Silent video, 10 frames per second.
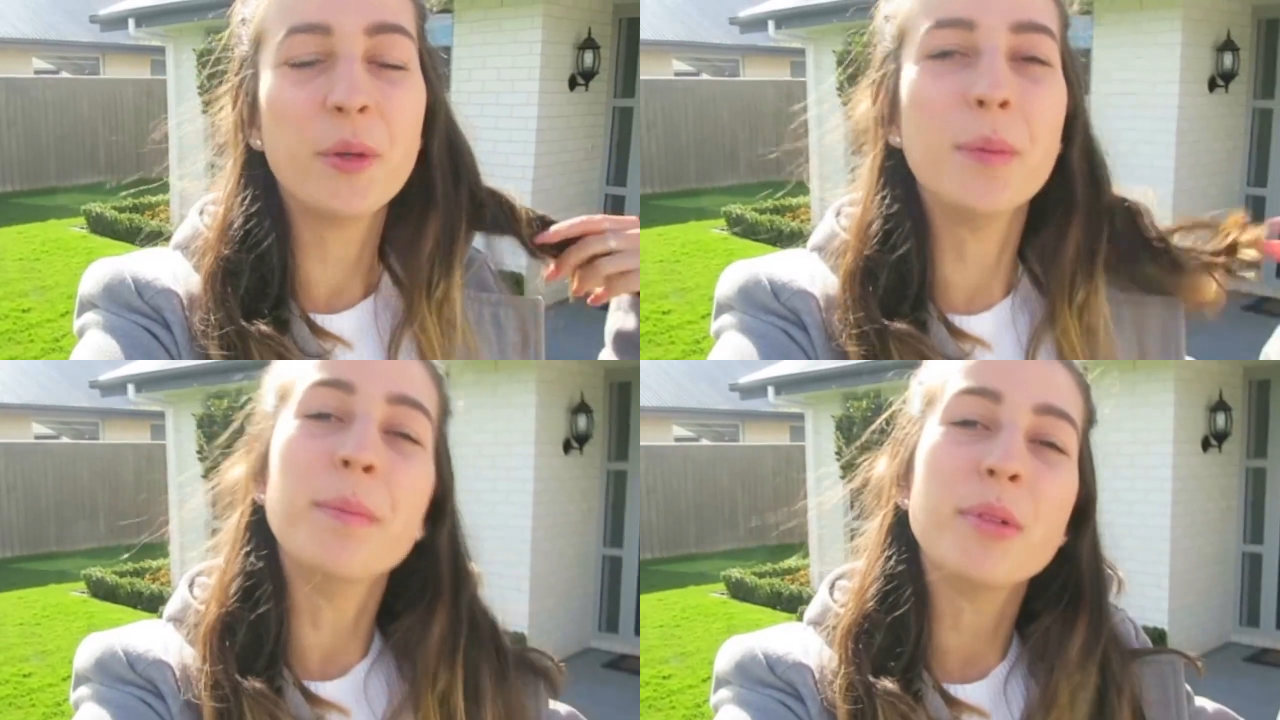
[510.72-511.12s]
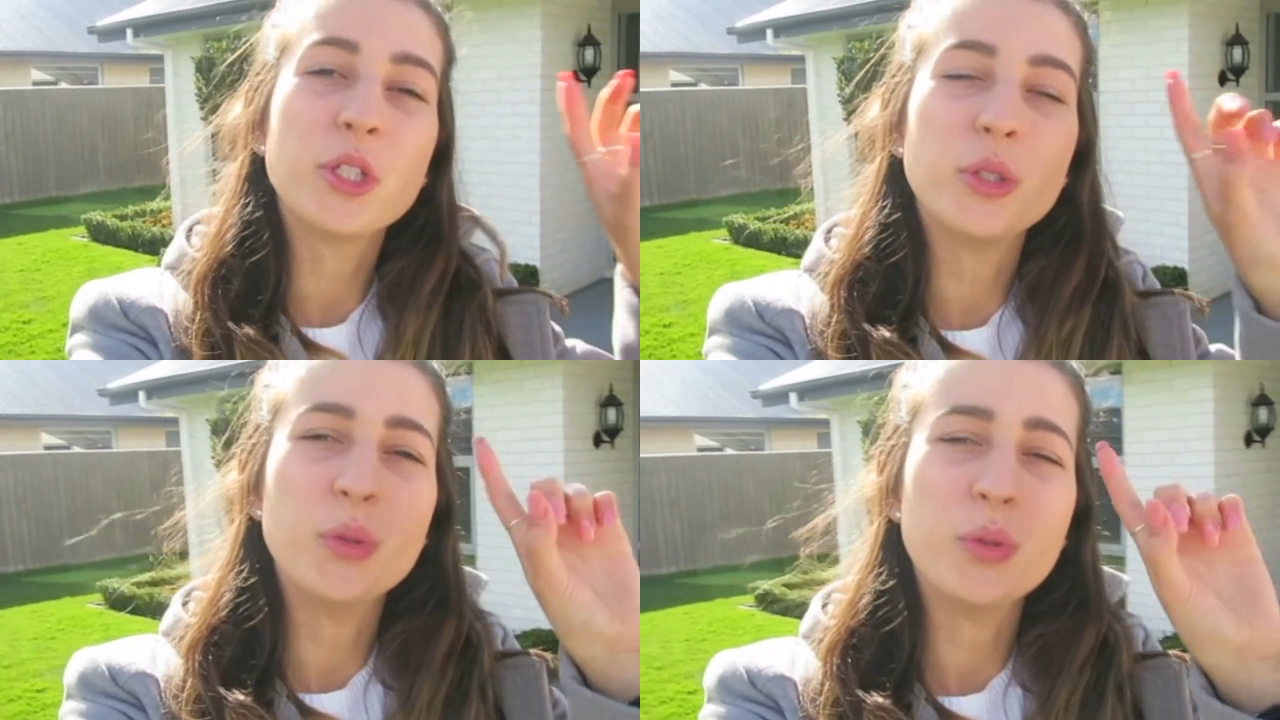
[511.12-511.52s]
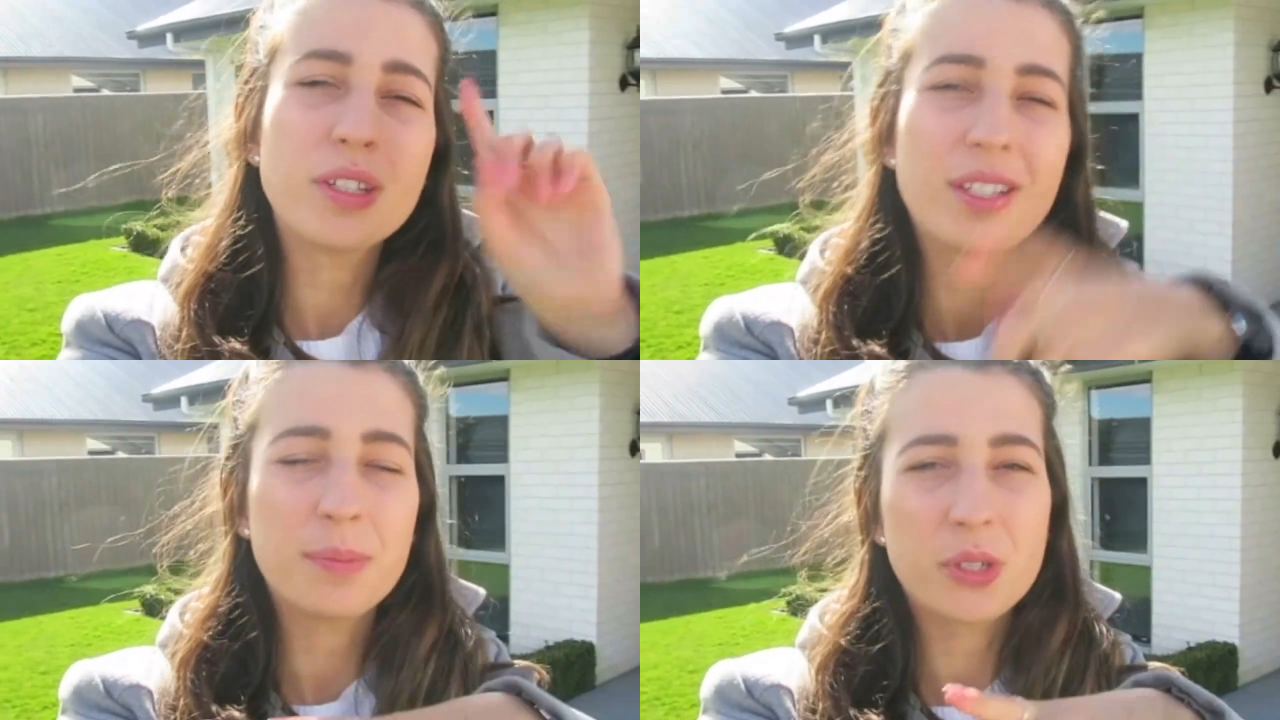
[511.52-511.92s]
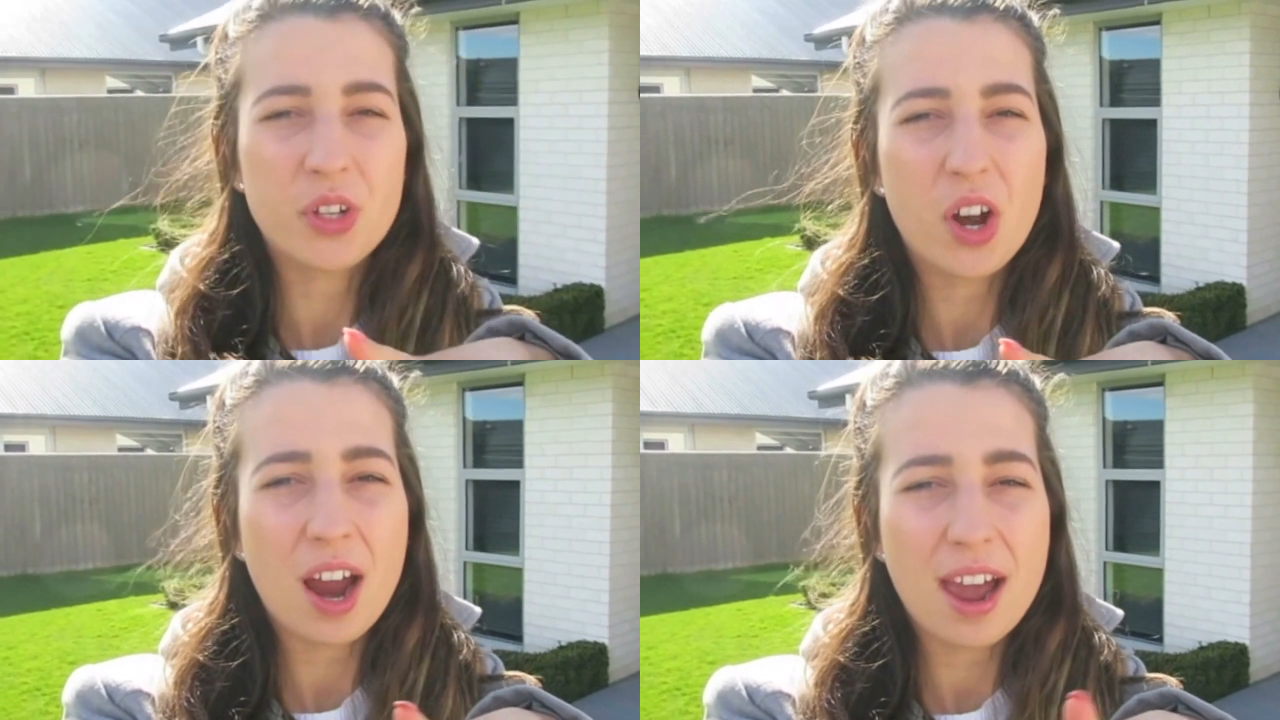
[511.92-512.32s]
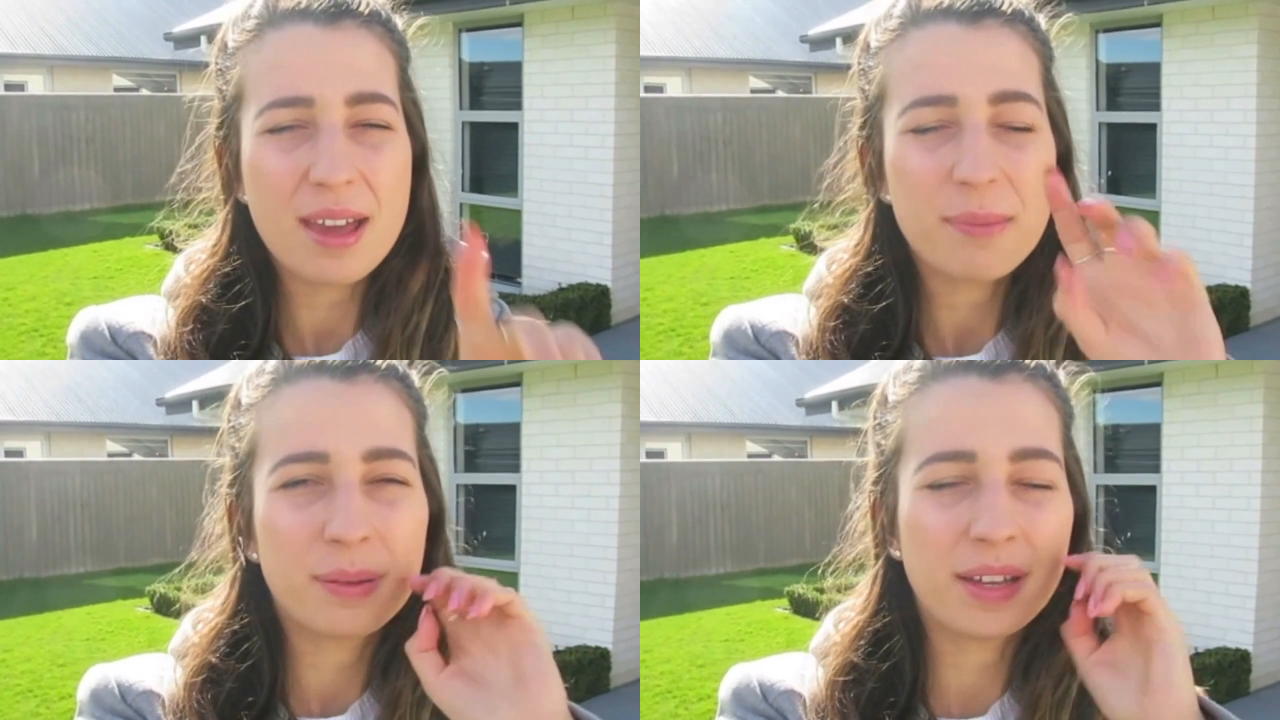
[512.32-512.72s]
Remember to
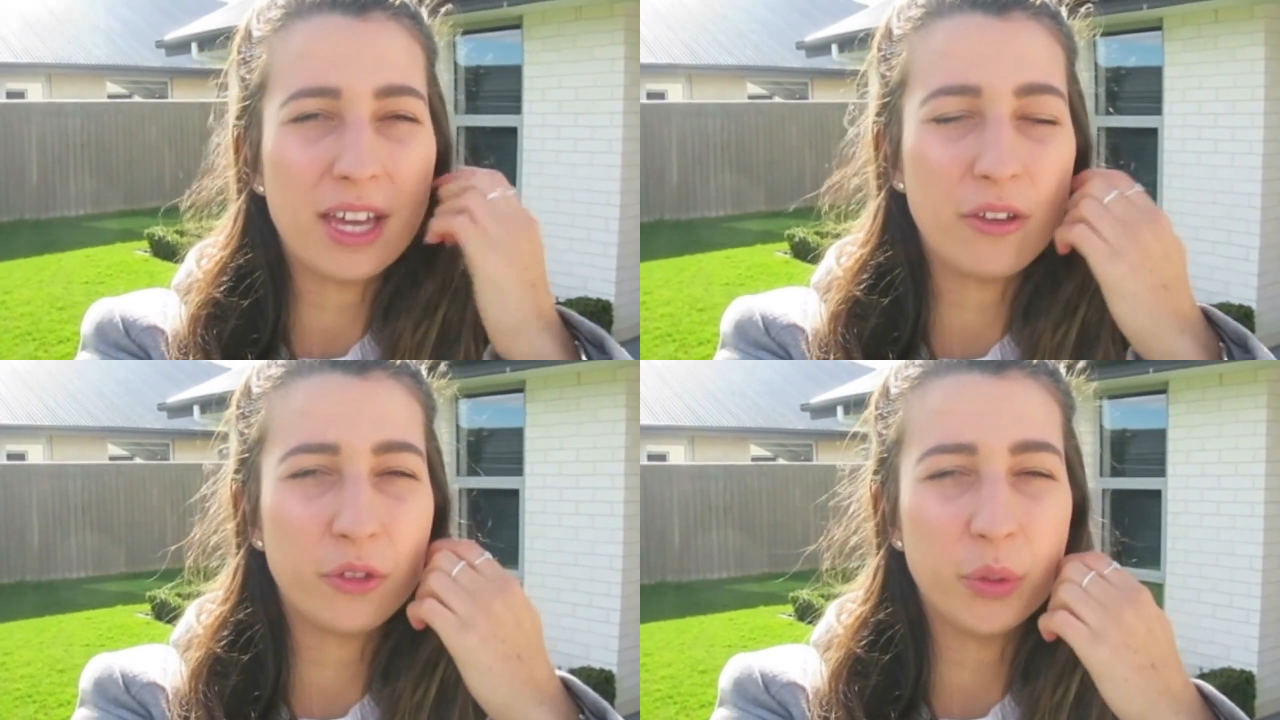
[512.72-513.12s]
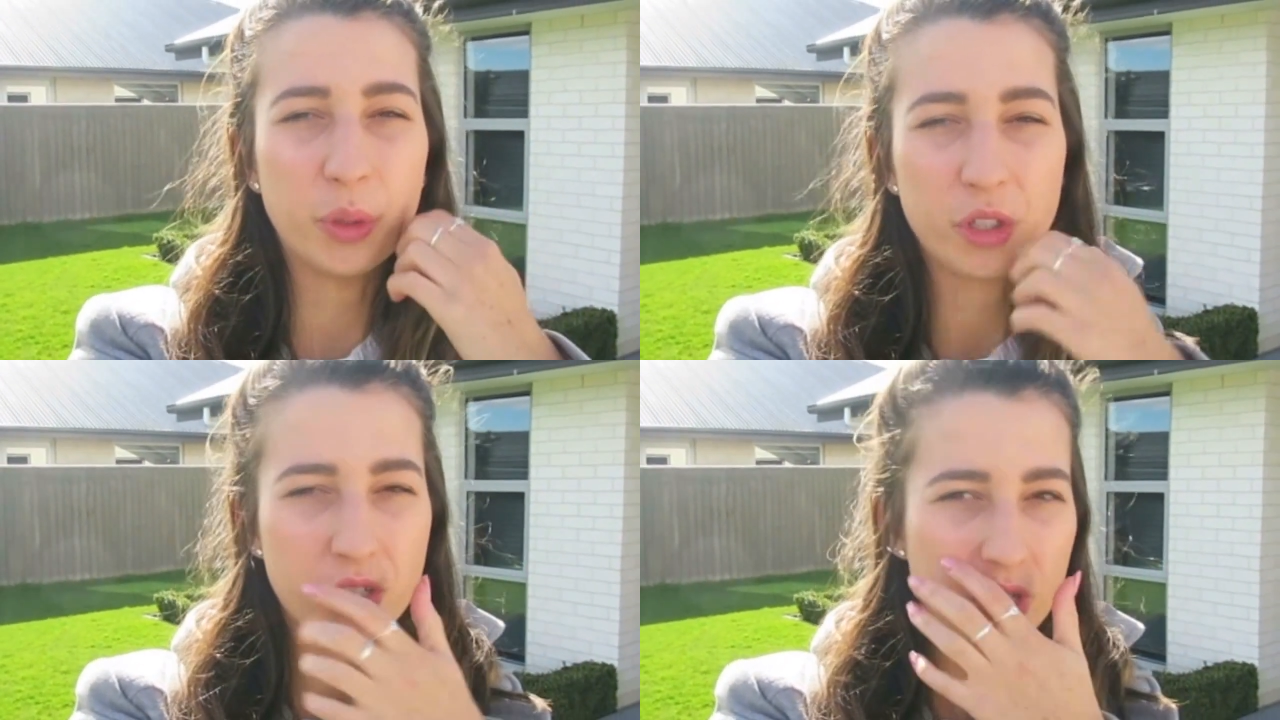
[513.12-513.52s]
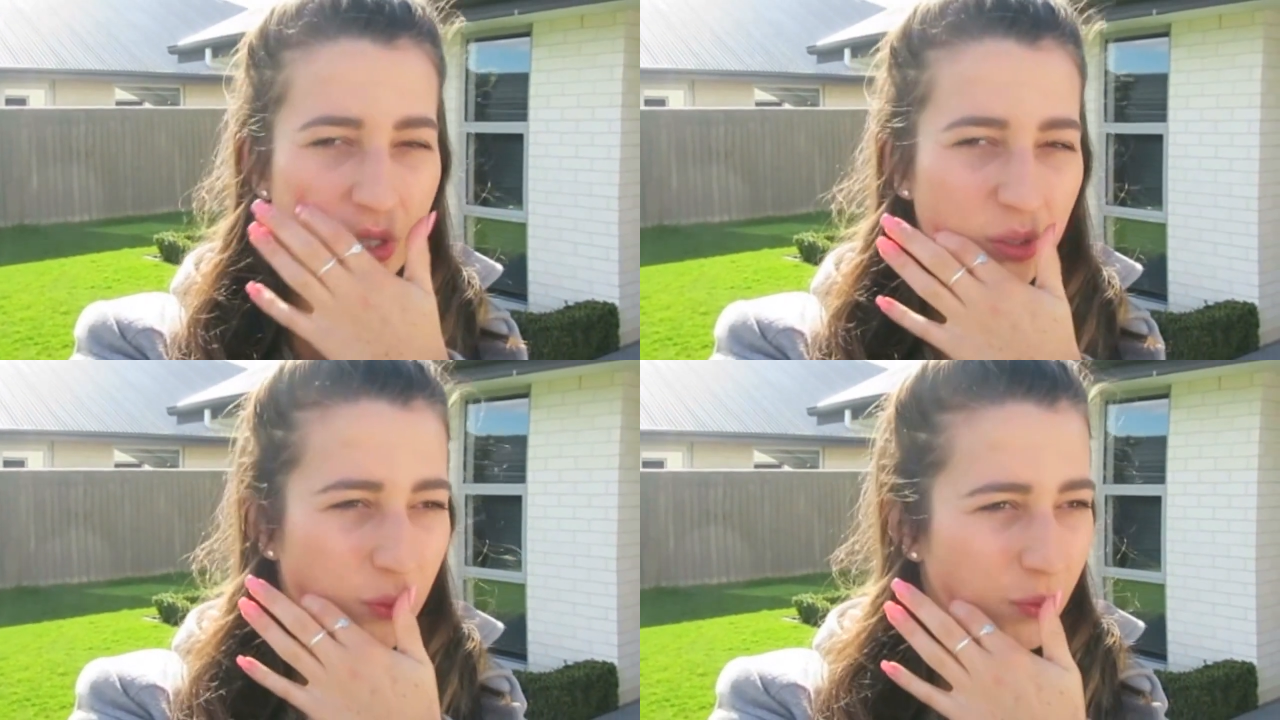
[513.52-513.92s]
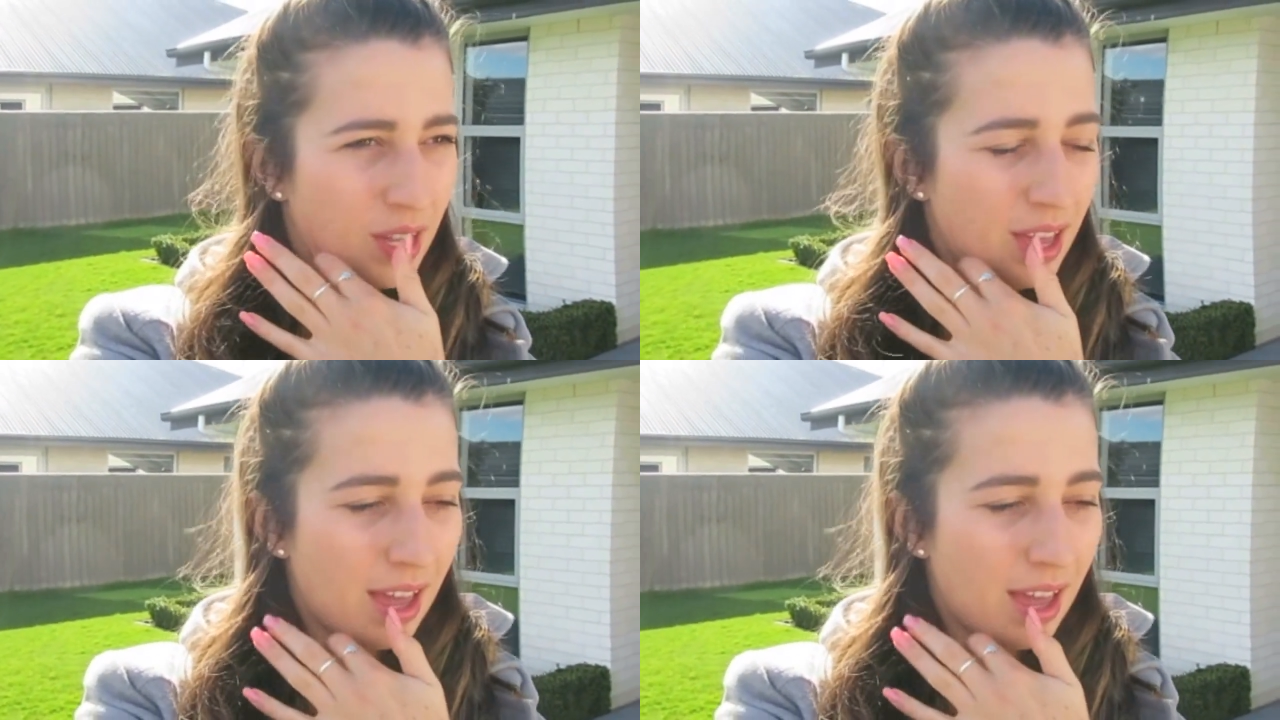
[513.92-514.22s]
subscribe if you want to